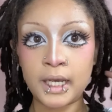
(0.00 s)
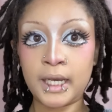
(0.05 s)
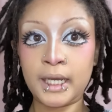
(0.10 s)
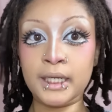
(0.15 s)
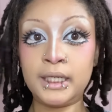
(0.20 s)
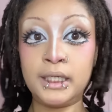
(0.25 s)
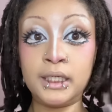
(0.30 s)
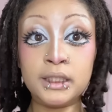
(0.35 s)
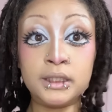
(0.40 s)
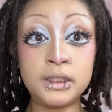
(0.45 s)

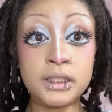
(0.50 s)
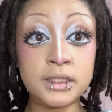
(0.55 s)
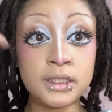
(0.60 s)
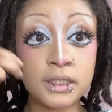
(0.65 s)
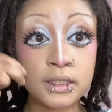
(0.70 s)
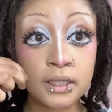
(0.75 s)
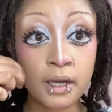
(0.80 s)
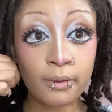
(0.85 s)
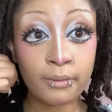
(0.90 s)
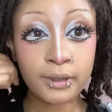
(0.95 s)
And this
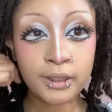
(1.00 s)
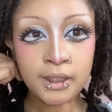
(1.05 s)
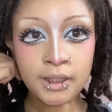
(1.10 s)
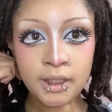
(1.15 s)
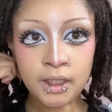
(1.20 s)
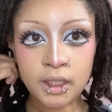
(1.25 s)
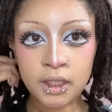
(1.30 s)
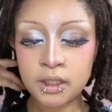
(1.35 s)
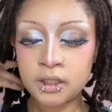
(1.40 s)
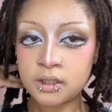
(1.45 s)
is how it
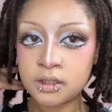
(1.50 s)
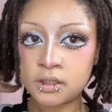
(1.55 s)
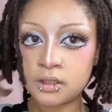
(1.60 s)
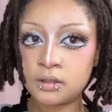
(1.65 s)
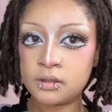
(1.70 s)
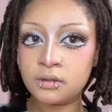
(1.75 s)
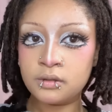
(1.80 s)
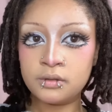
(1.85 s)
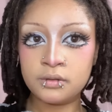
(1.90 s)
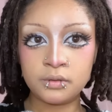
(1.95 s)
looks
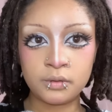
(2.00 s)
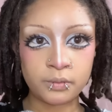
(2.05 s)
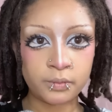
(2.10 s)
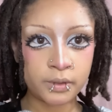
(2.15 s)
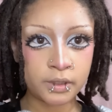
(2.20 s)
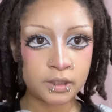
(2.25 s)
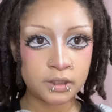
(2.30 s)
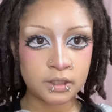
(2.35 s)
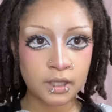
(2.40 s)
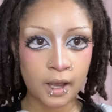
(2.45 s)

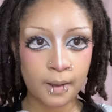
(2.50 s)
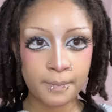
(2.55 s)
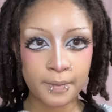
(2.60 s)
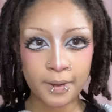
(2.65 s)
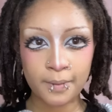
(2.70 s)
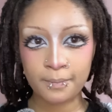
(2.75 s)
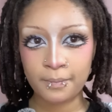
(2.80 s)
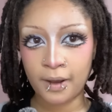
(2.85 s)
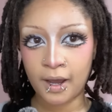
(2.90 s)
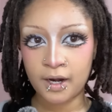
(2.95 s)
with top
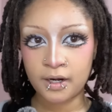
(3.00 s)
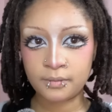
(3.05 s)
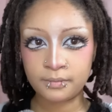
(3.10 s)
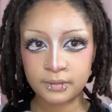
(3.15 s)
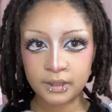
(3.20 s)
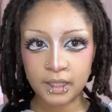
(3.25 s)
and bottom